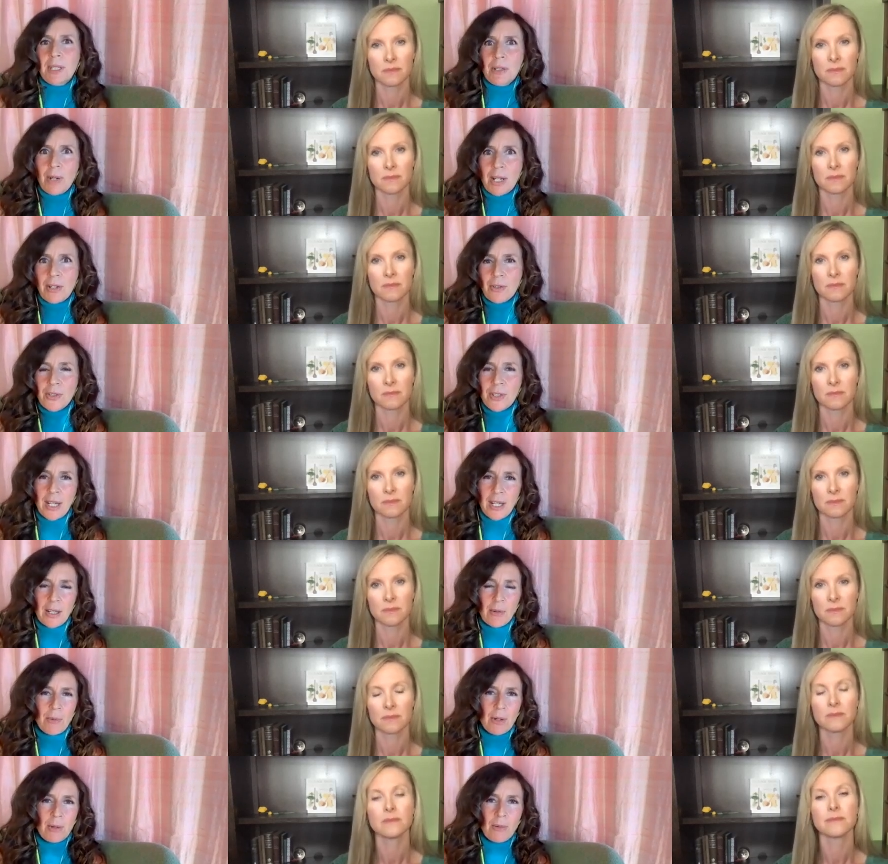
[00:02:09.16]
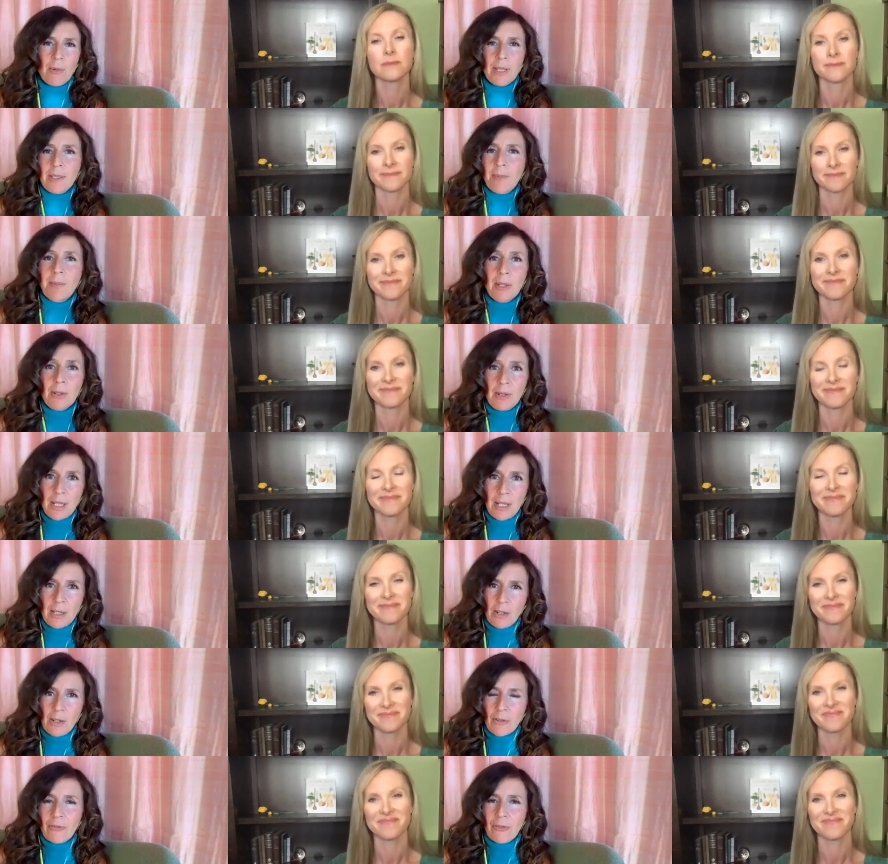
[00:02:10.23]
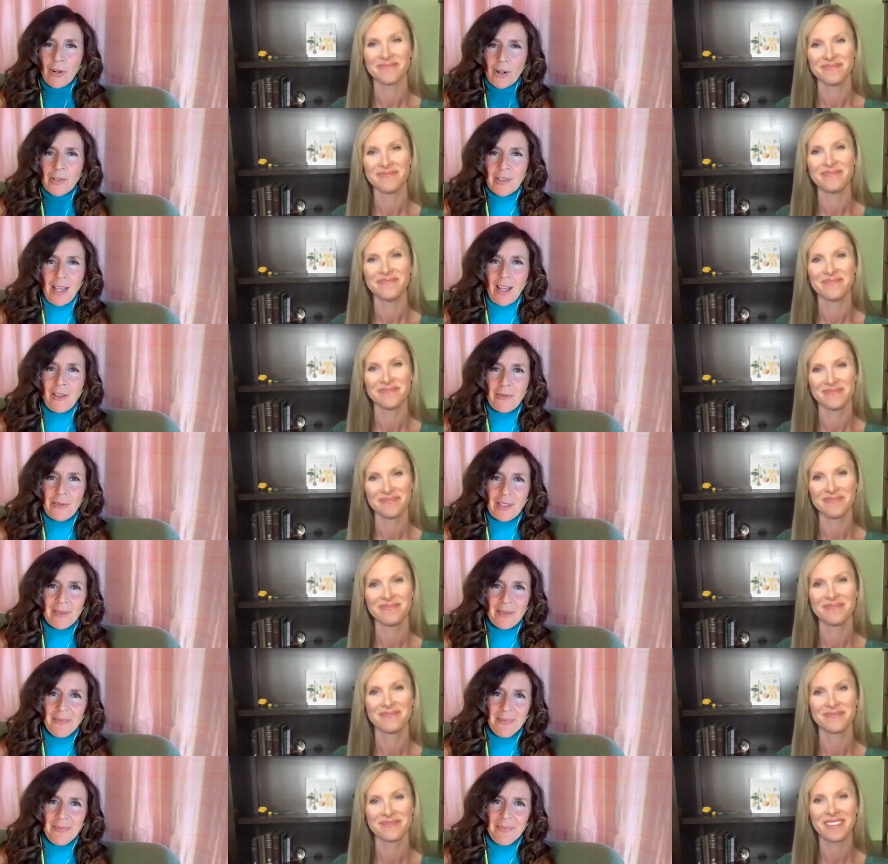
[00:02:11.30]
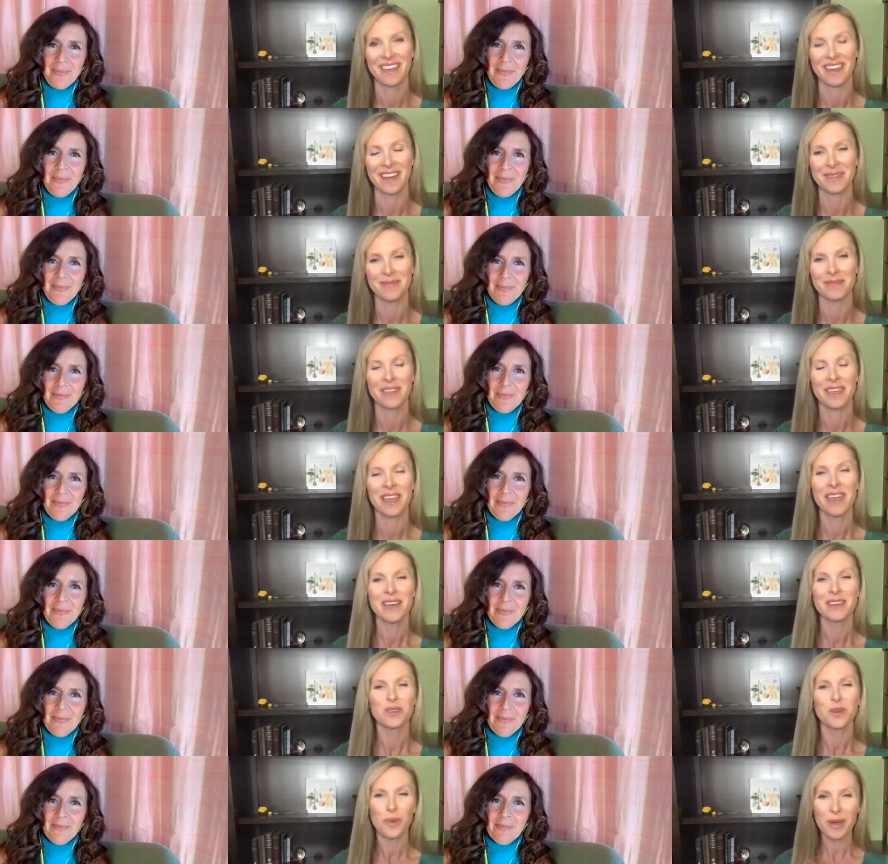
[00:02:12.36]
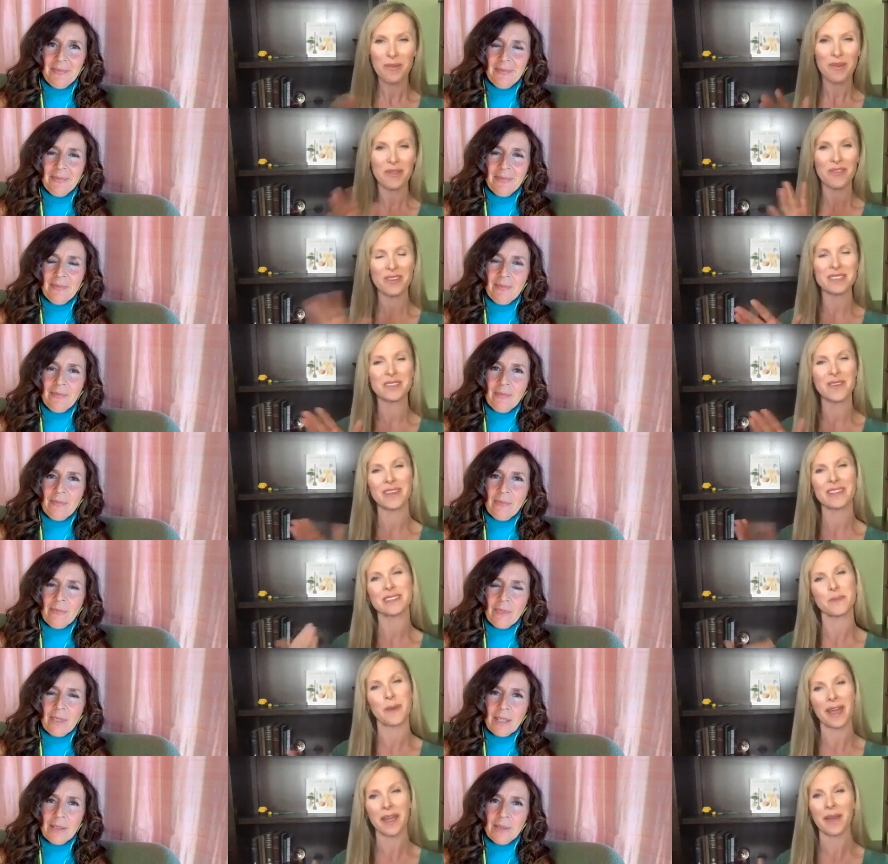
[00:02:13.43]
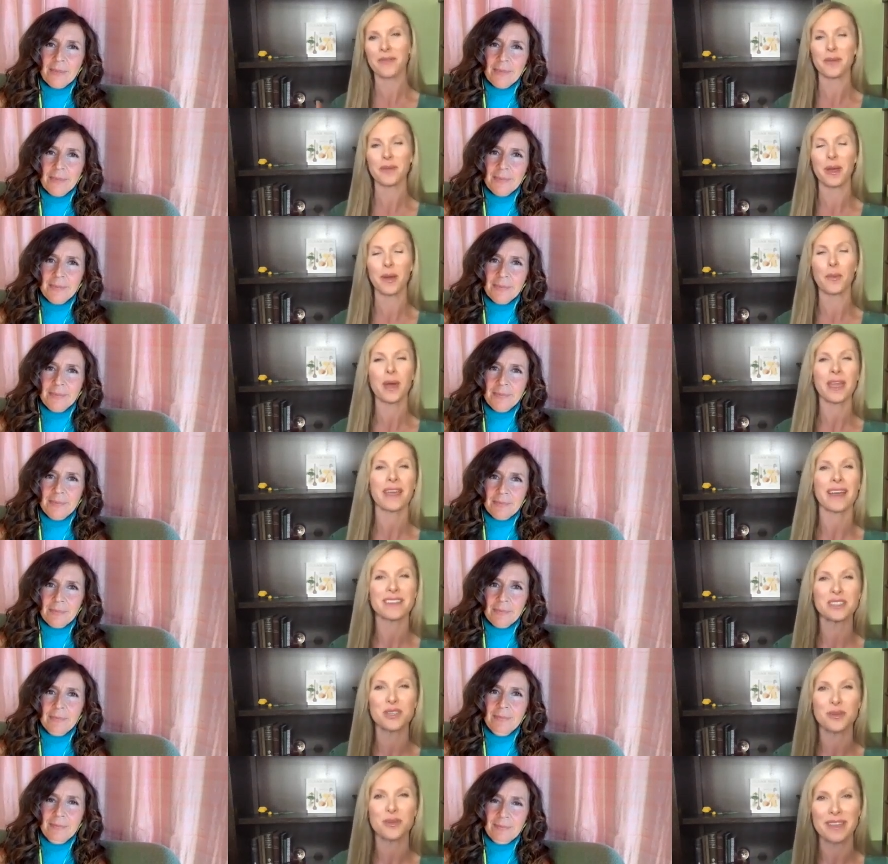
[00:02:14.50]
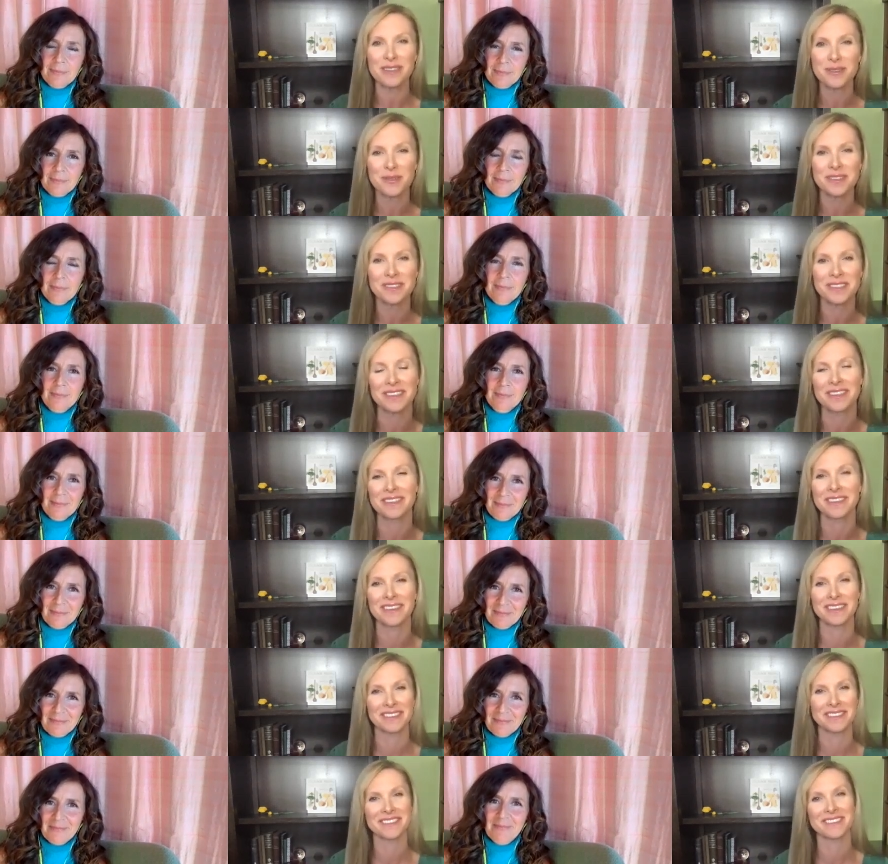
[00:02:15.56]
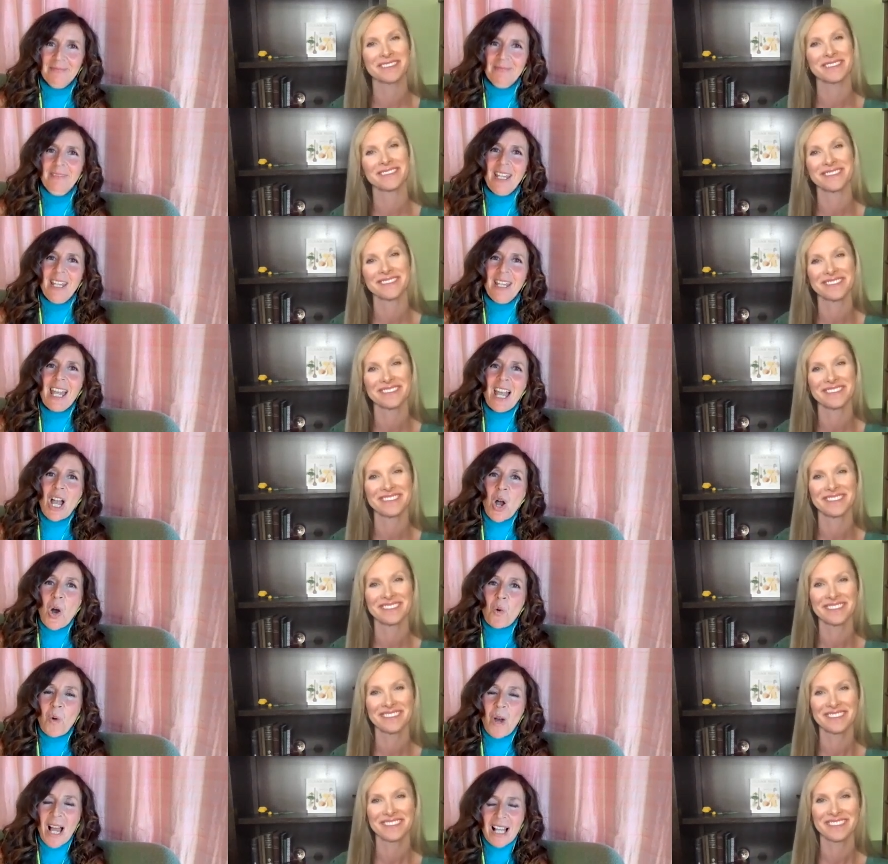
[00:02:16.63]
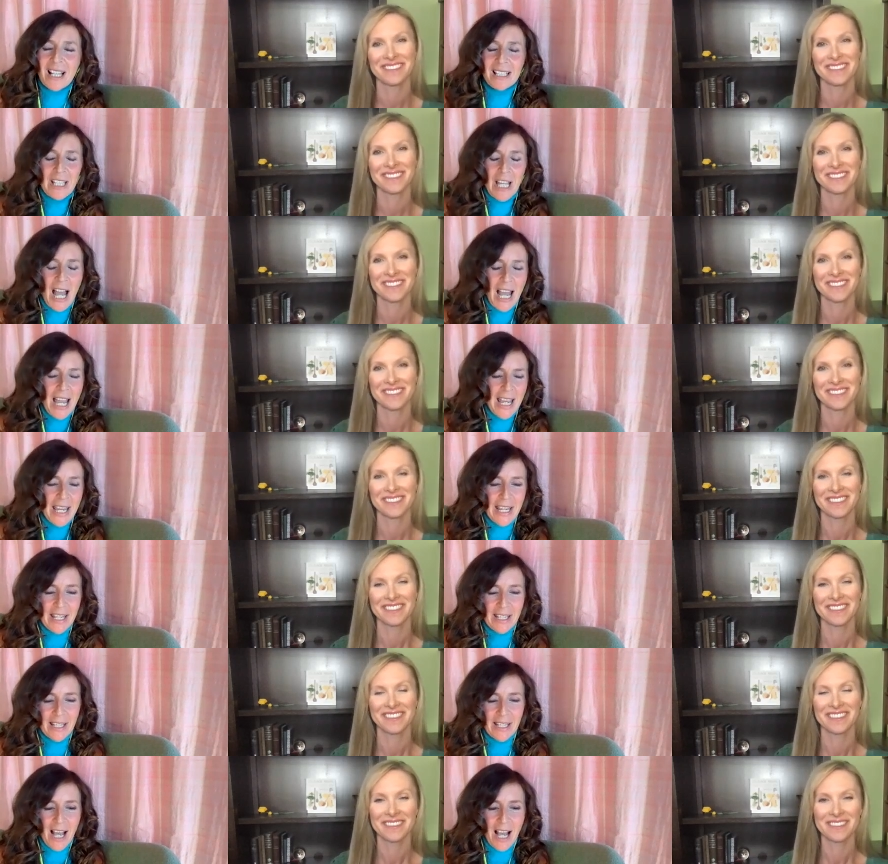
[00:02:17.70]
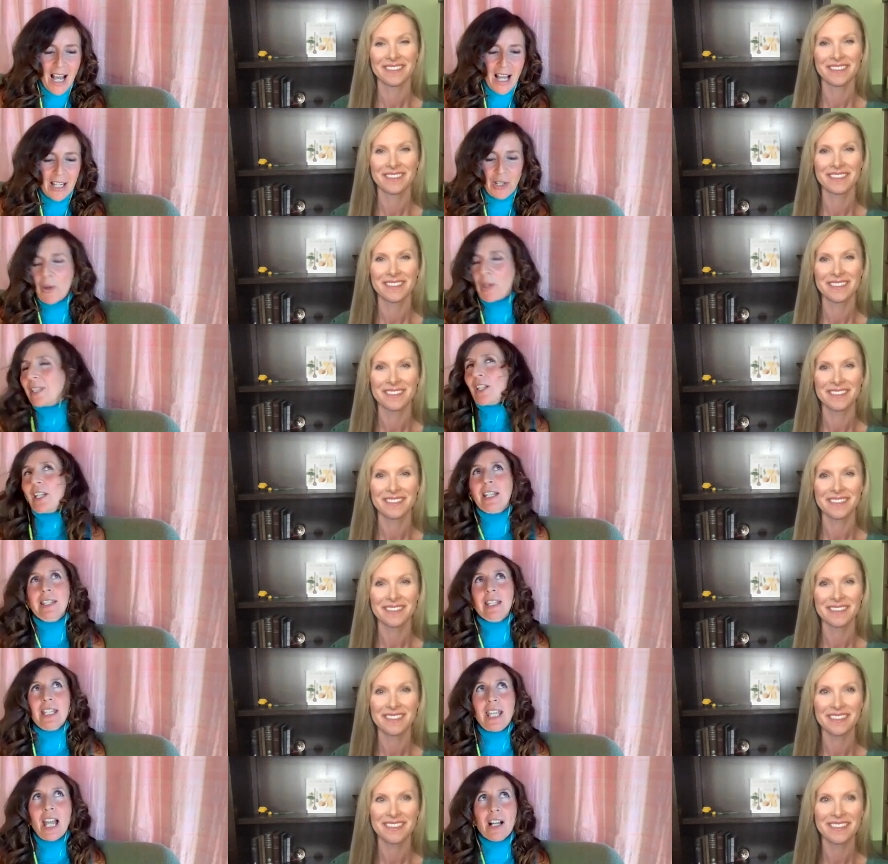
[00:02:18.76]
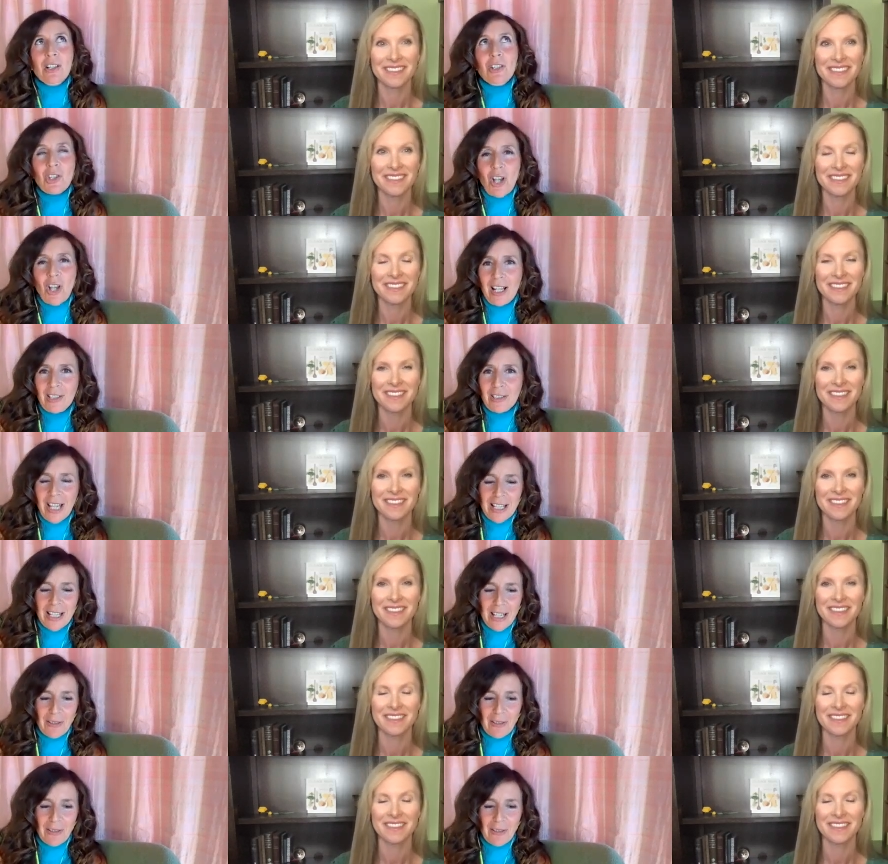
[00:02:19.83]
Speaker 1: to understanding what's beauty you know for ourselves yeah so what first of all let's back up for a
Speaker 2: minute what got you interested in this
Speaker 1: well i uh, you know as a, as a young child i